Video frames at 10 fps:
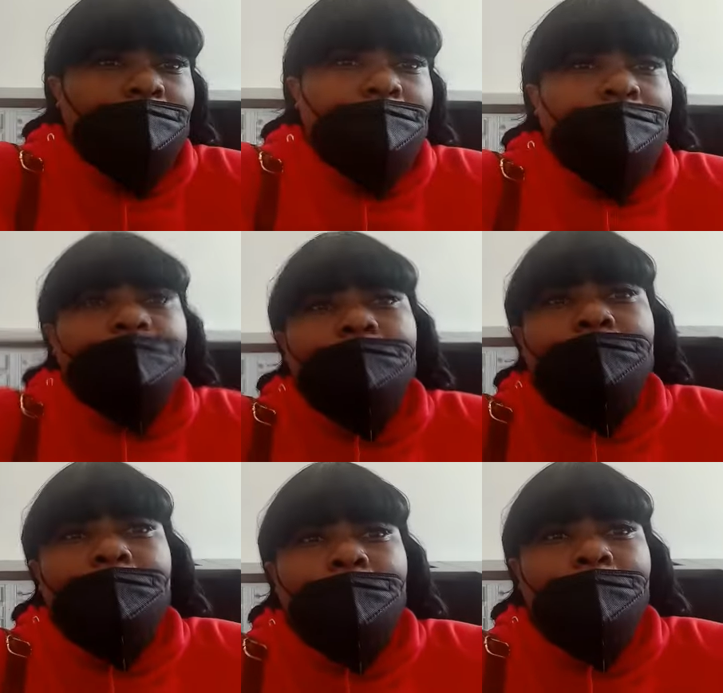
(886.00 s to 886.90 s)

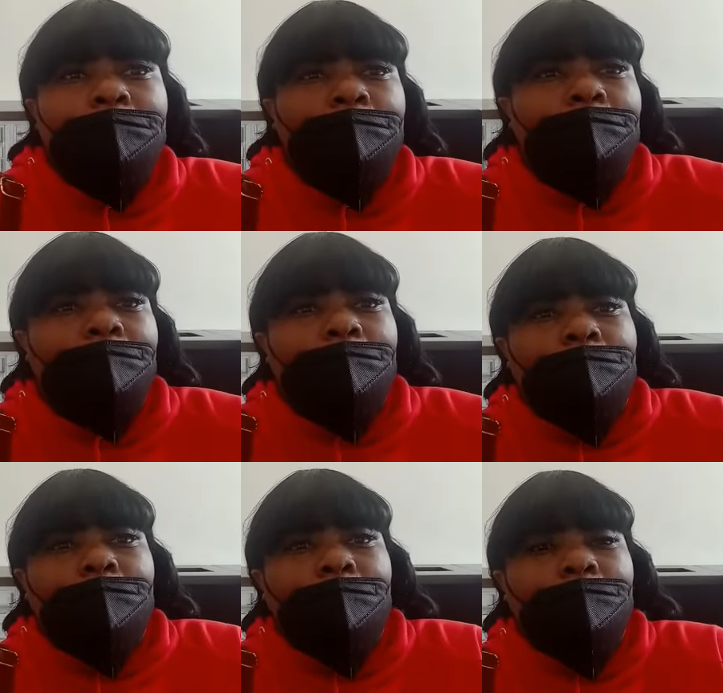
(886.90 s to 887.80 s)

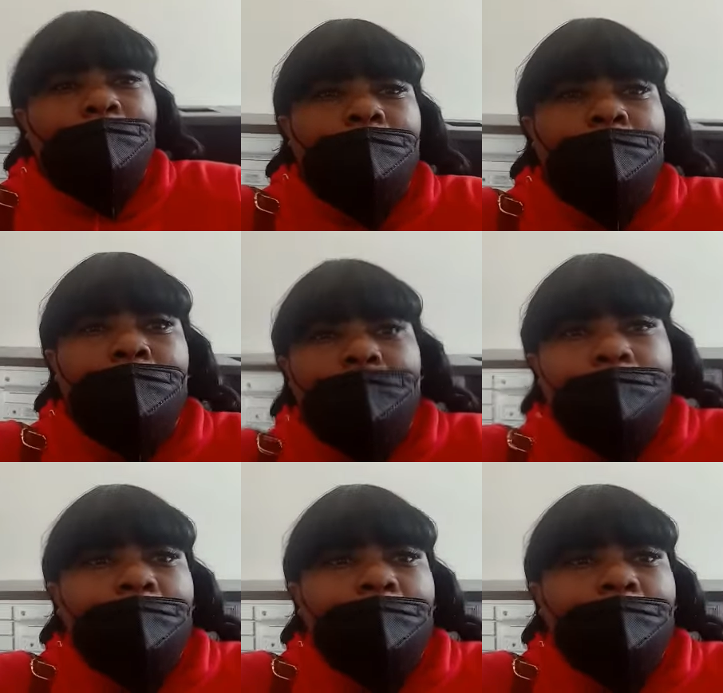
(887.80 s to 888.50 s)
Nobody speaks.